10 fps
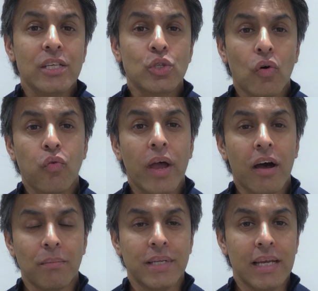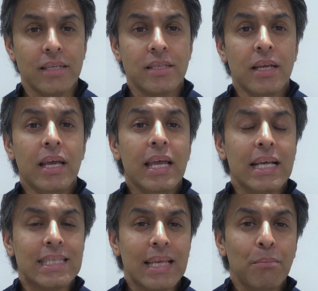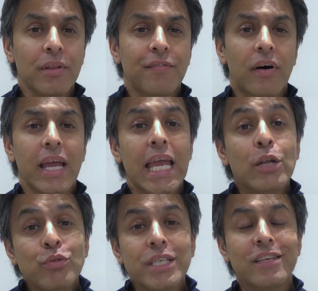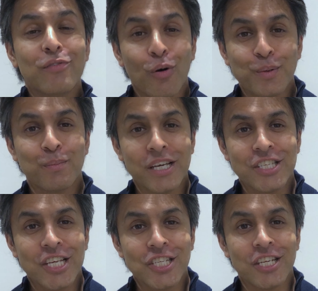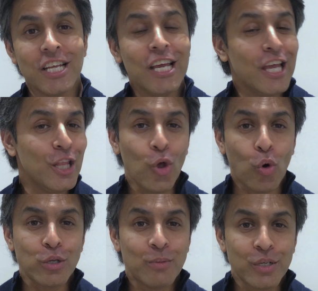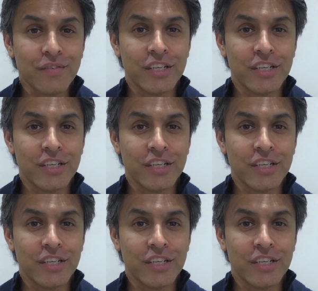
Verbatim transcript: software updates exemplify iterative optimization in the automotive